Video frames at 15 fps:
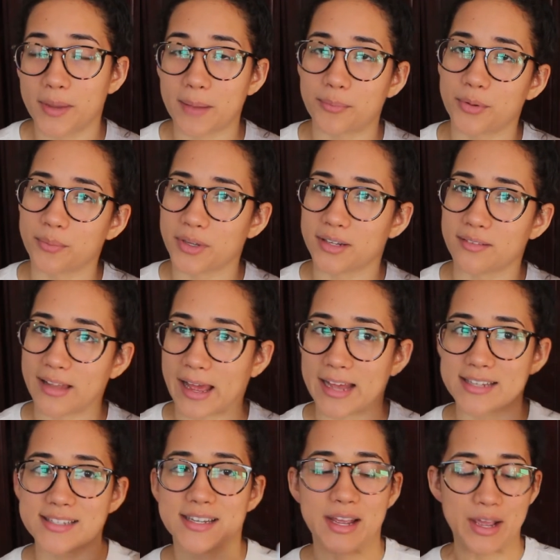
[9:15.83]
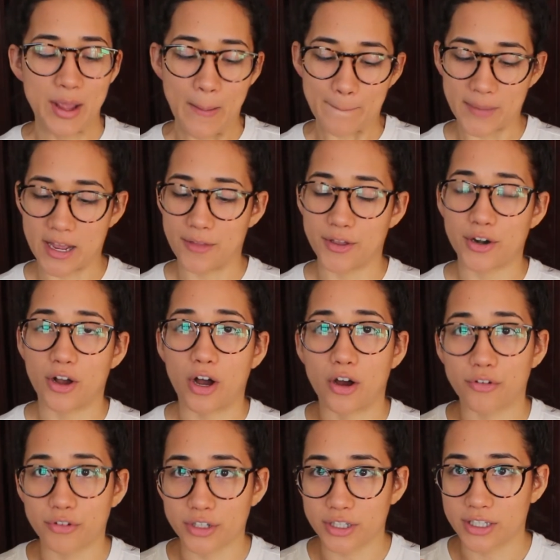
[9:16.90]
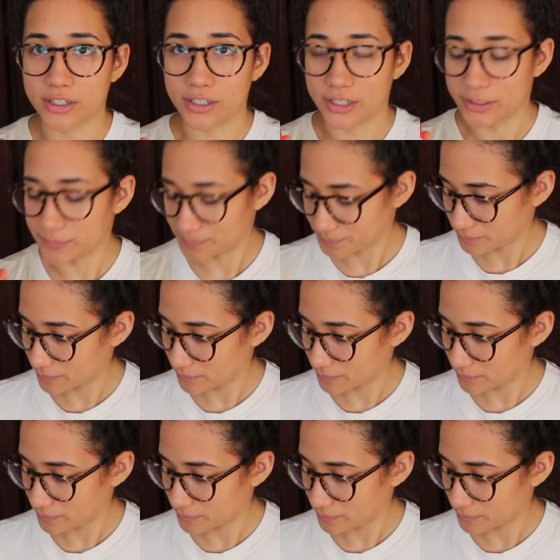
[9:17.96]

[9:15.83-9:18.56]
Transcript: peppermint last. But yeah, they're all really good.